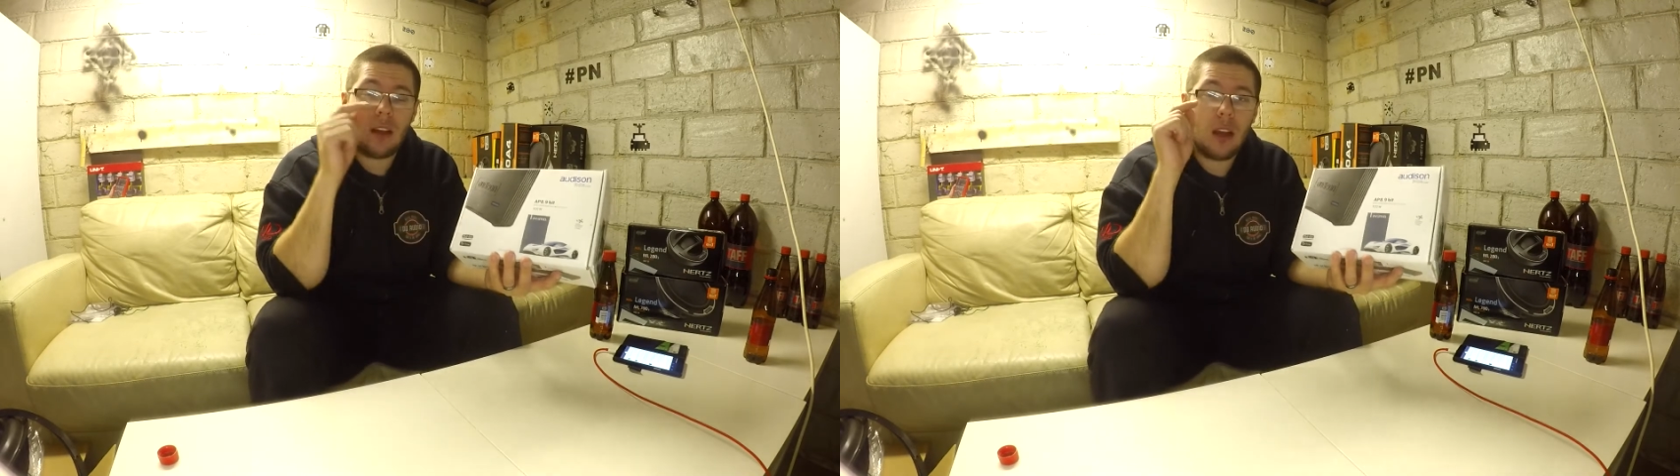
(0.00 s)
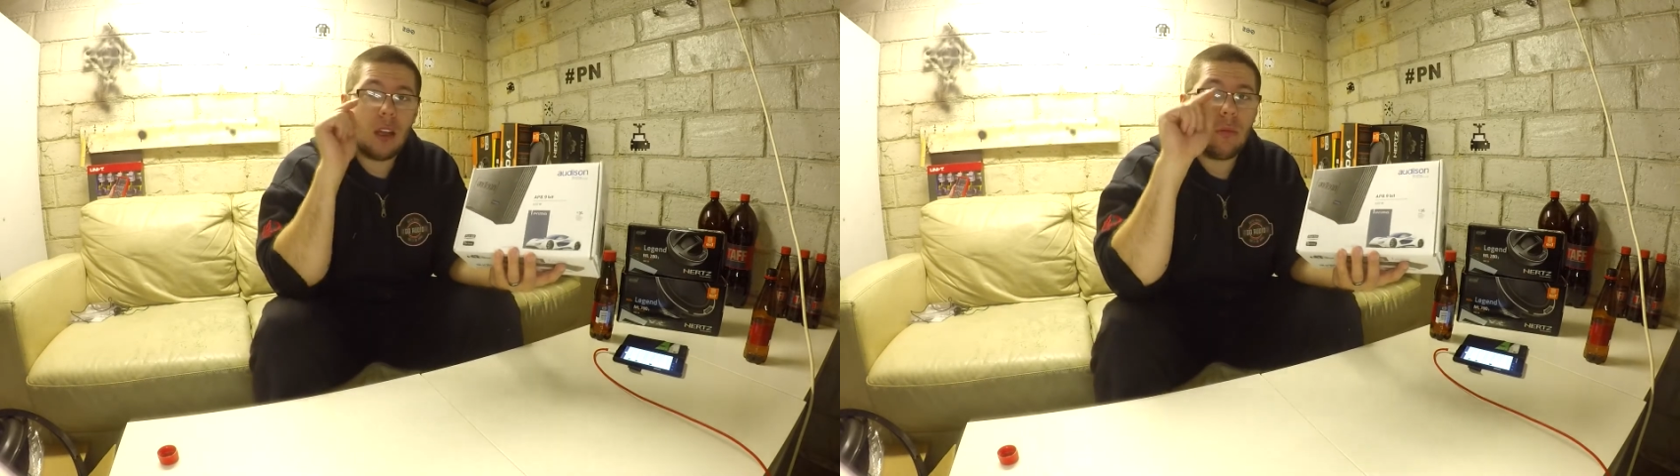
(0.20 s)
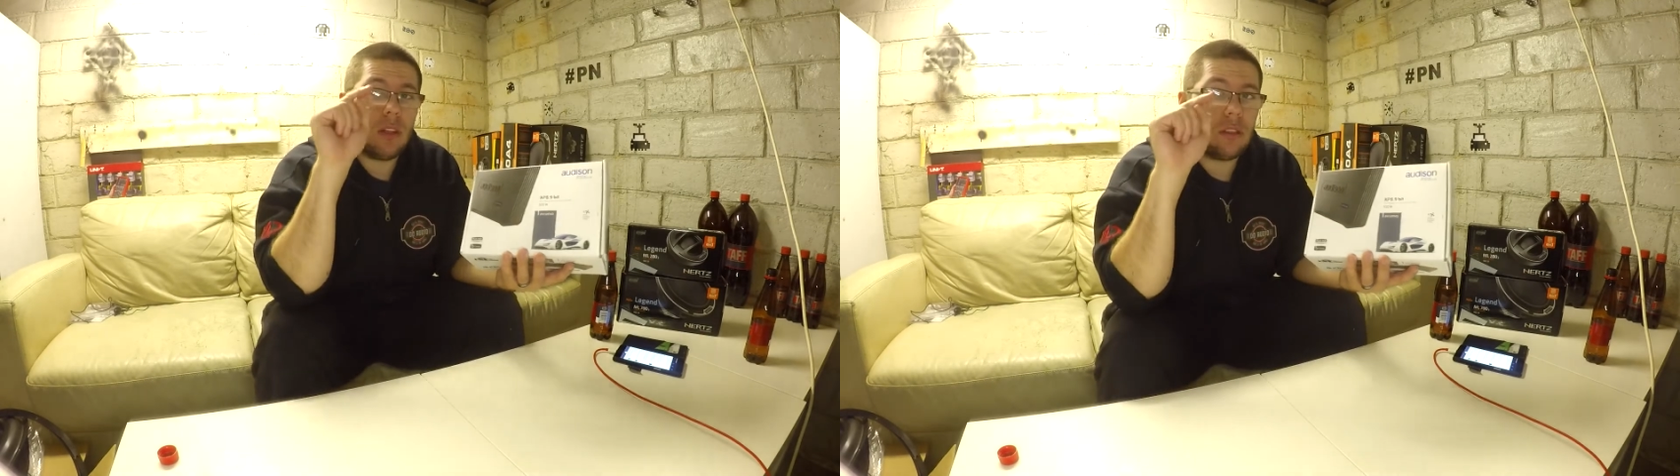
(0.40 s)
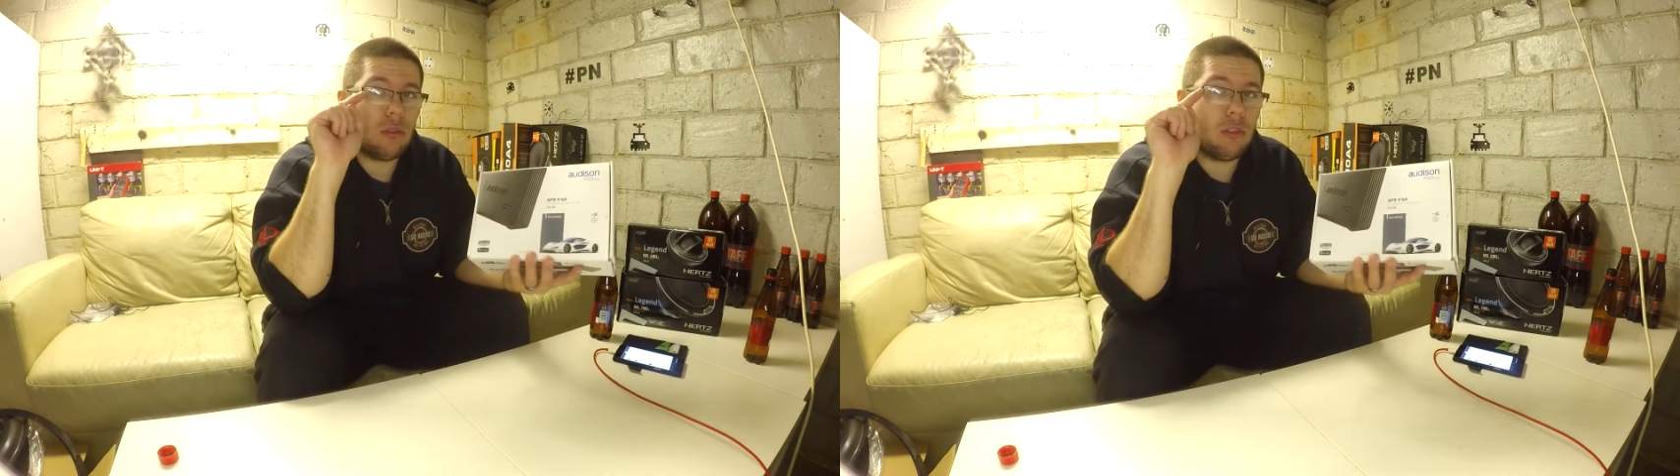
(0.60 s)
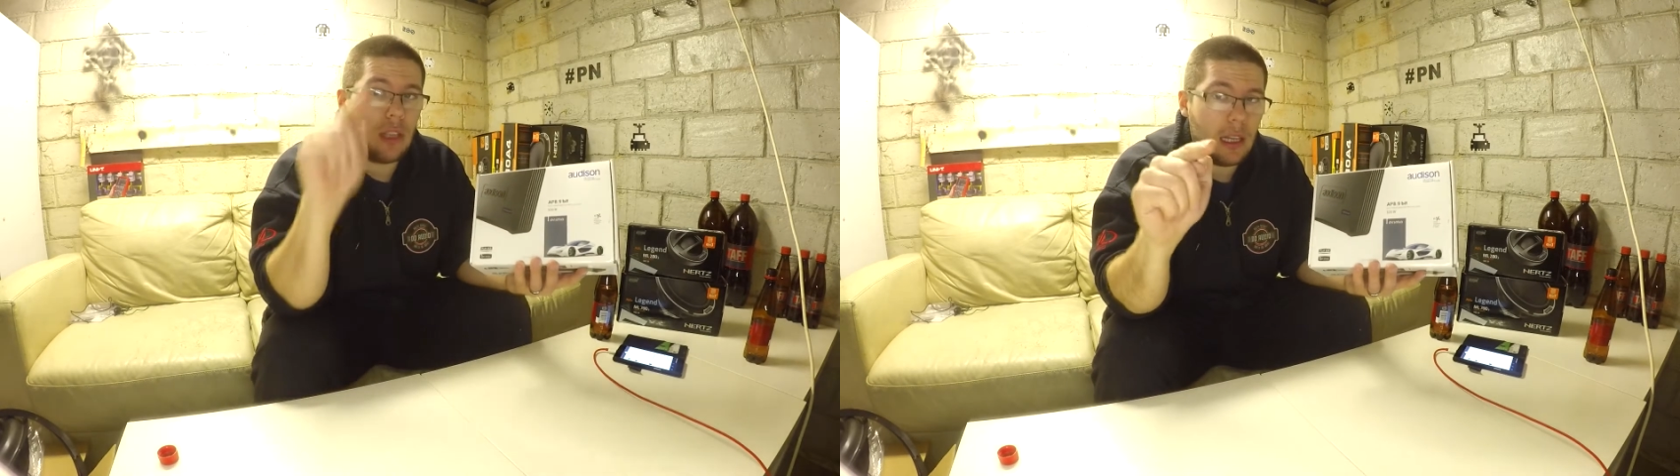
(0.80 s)
I want
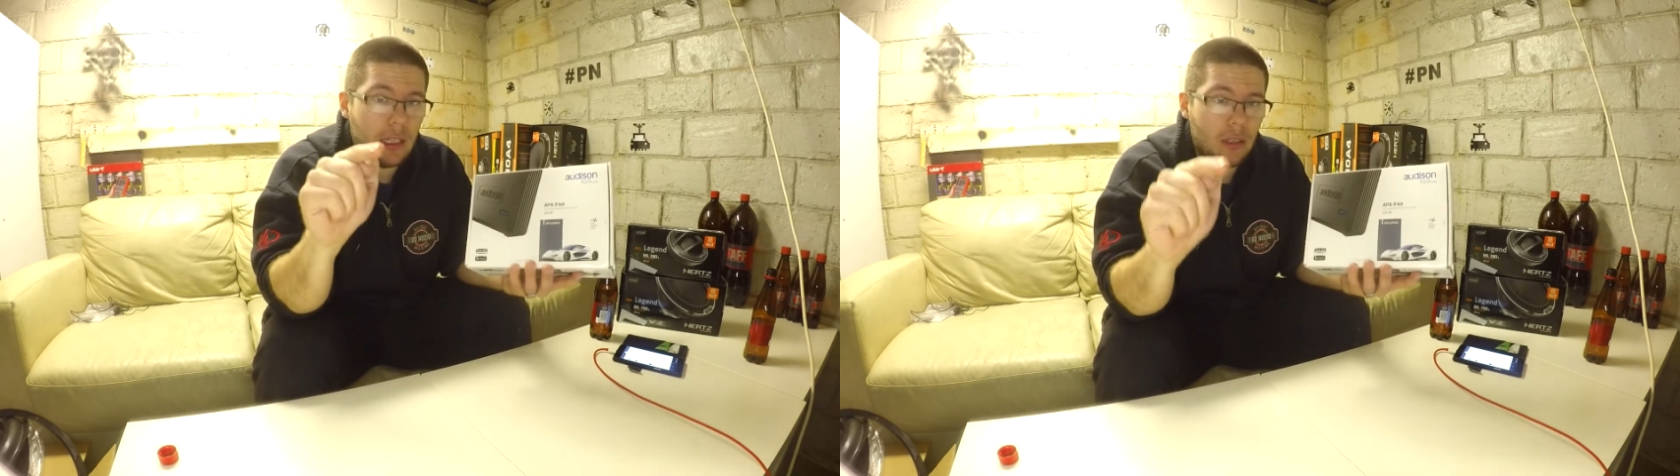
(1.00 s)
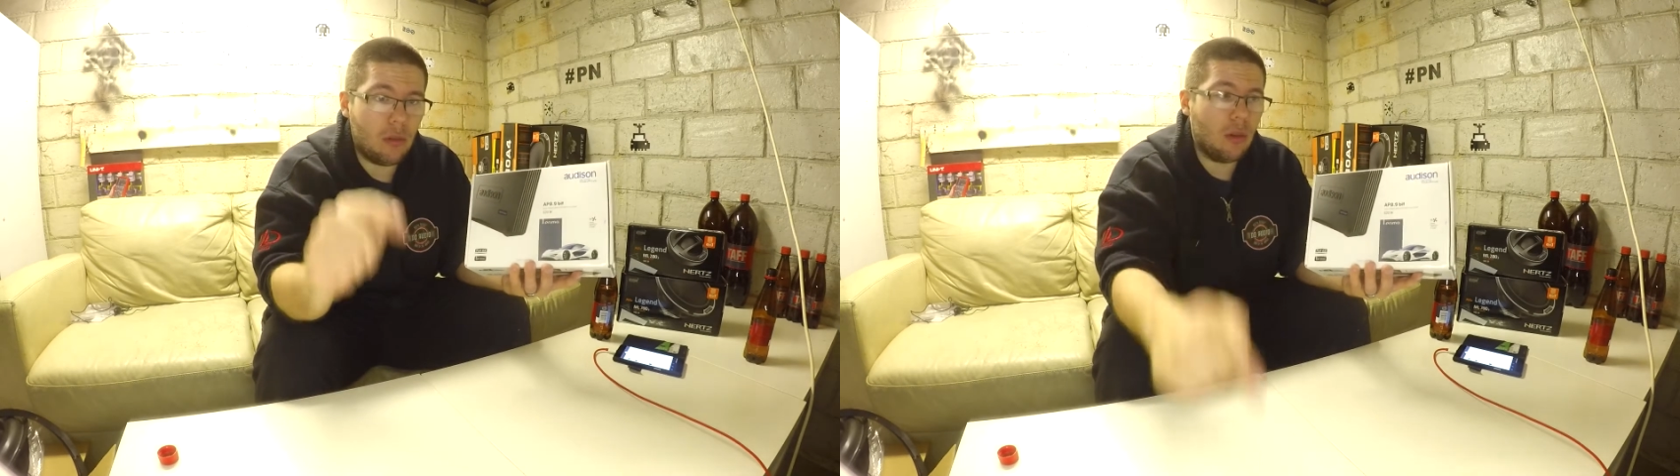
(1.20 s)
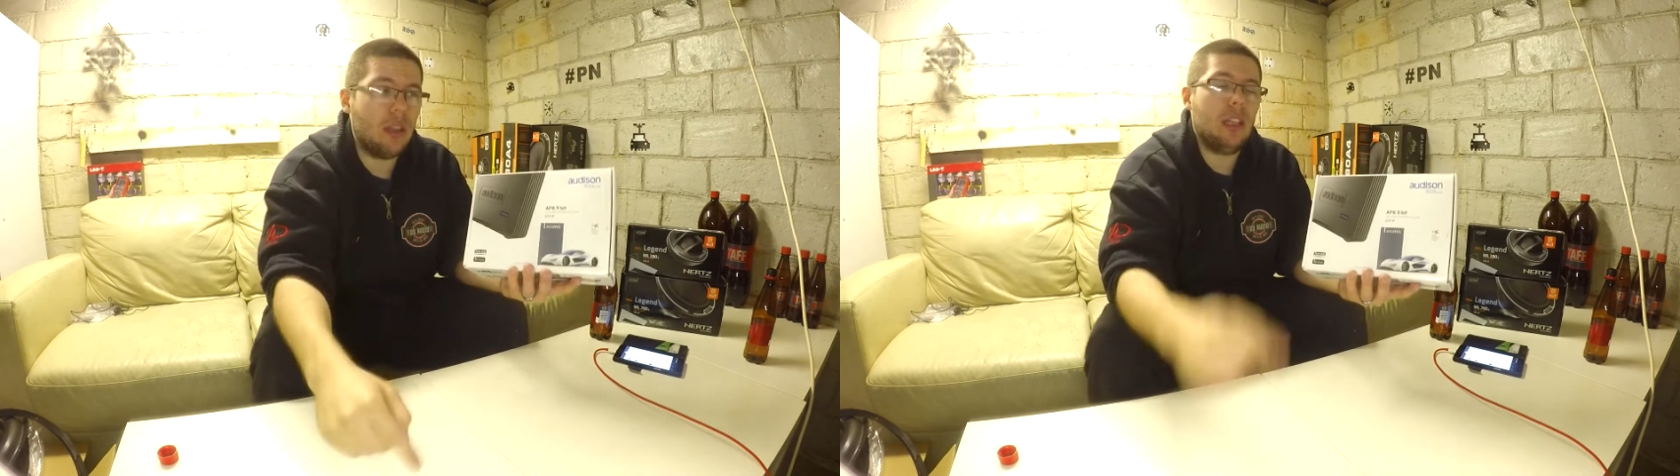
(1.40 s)
to tell you.